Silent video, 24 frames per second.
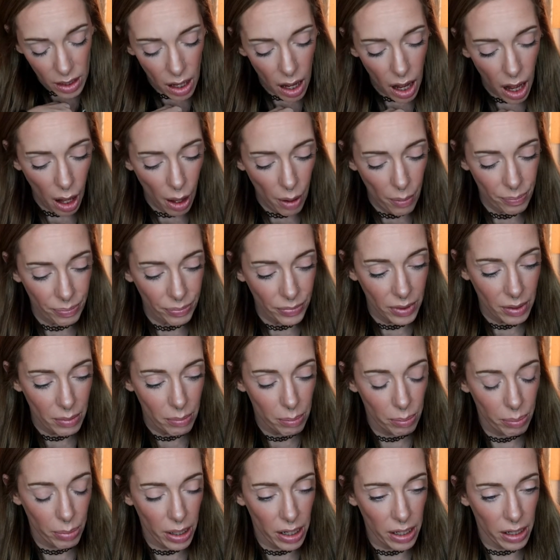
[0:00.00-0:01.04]

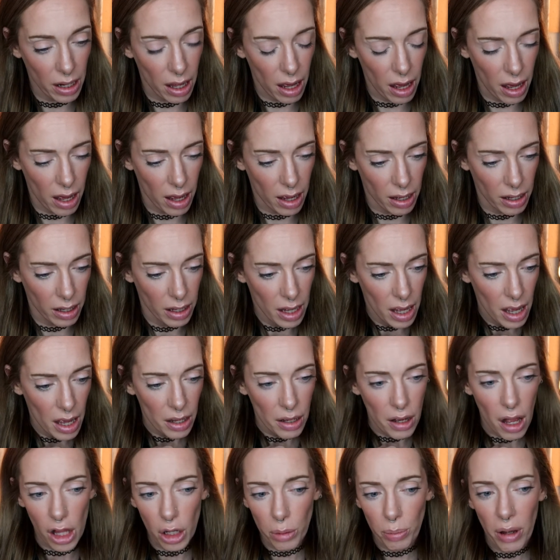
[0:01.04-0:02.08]
But
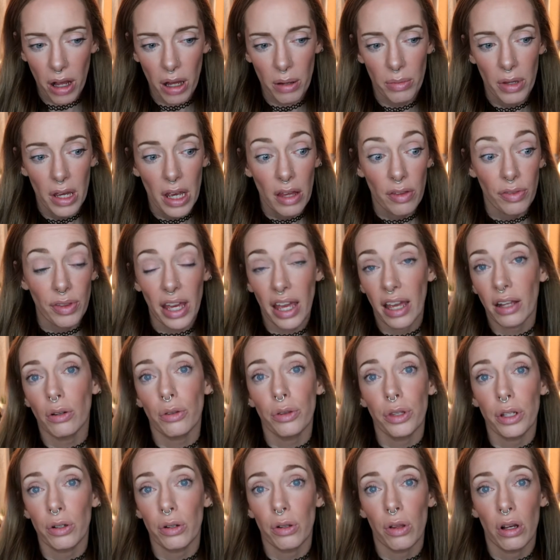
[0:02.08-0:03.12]
ColourPop, they
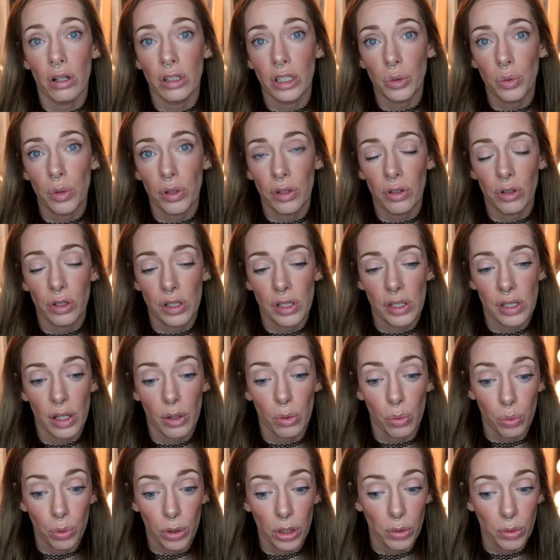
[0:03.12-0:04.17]
handled their launch with
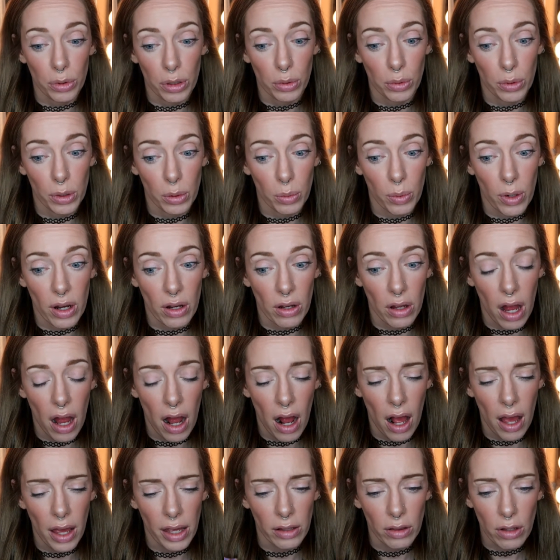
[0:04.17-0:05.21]
Kristi really, really, really well.
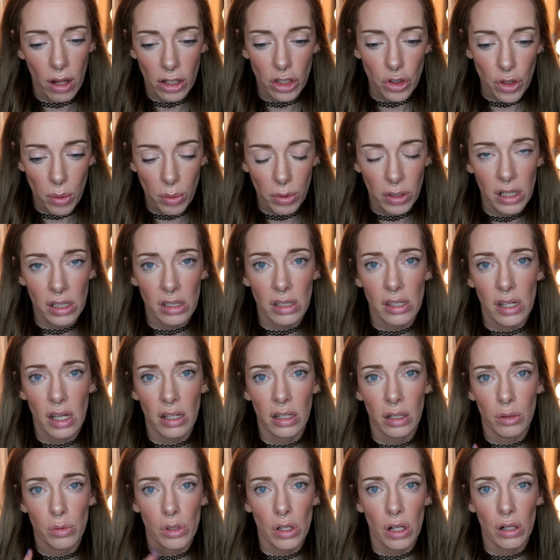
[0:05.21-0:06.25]
It launched right when it
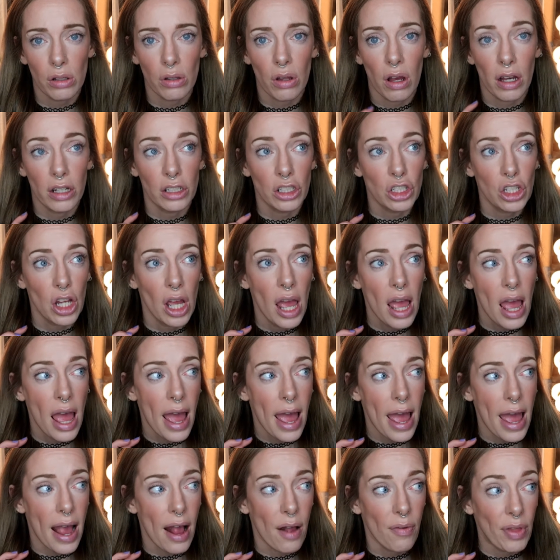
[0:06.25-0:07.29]
said that it was gonna launch,
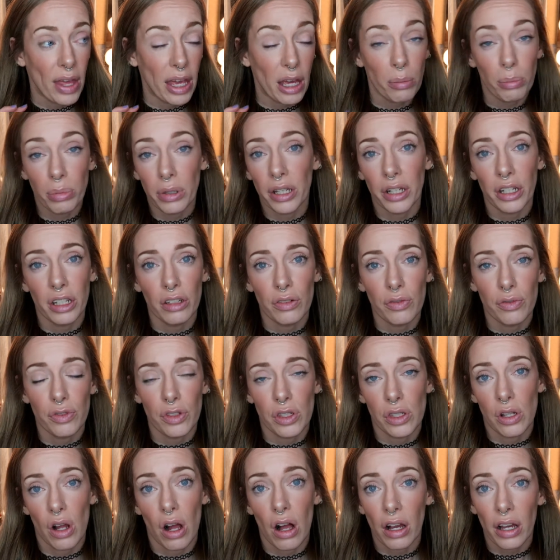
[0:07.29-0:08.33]
and they had plenty of
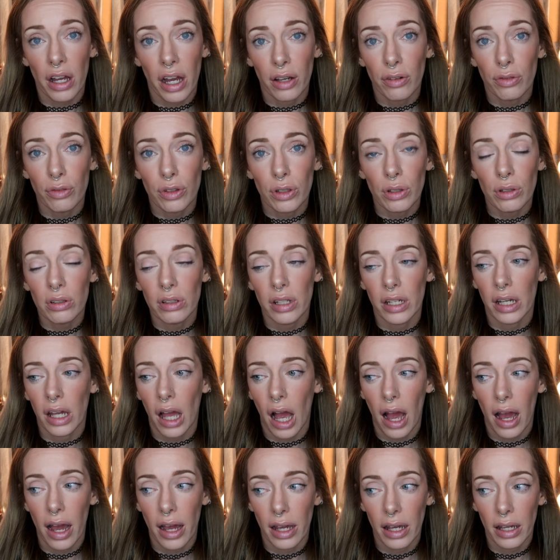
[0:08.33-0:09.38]
stock, I feel. Like
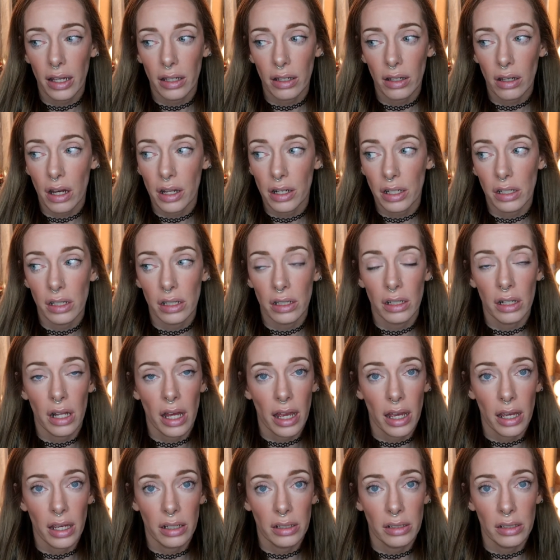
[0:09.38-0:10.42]
I got in
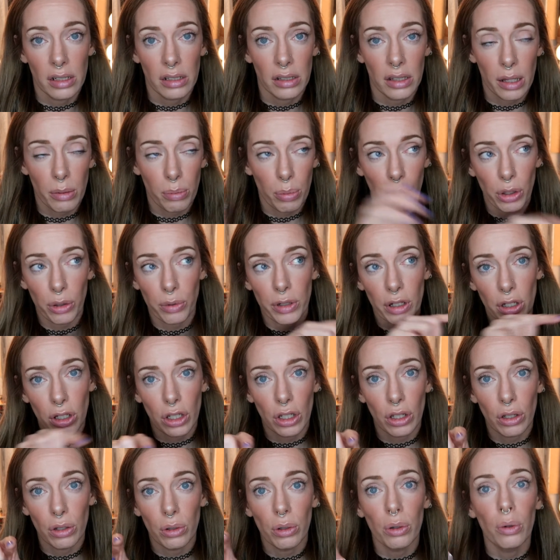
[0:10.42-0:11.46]
and they put you in a
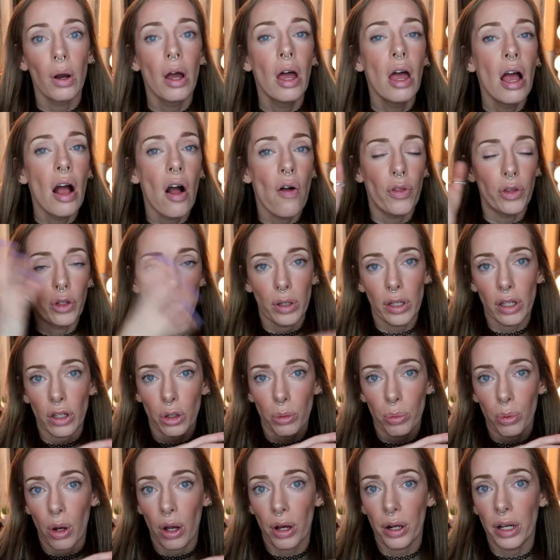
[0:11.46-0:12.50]
queue, then you get
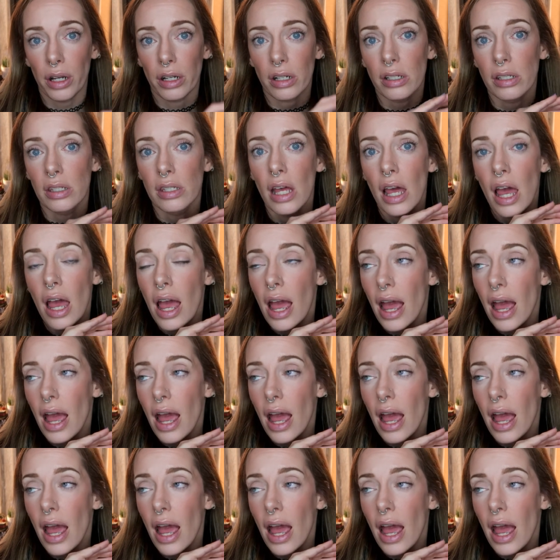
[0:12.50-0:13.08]
your products,